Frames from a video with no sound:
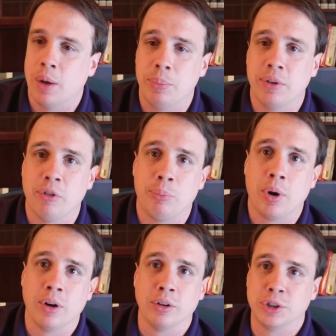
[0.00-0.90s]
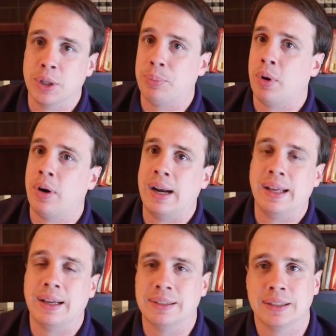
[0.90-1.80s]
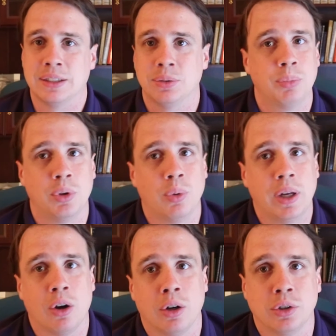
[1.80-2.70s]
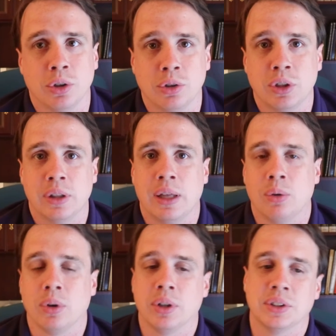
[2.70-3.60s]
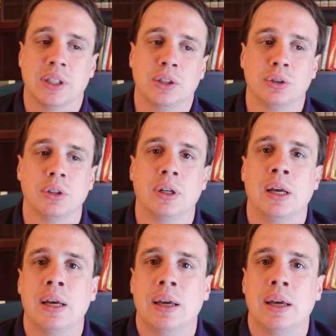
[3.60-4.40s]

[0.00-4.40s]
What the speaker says: a bit of a partnership already exists between our church and that organization,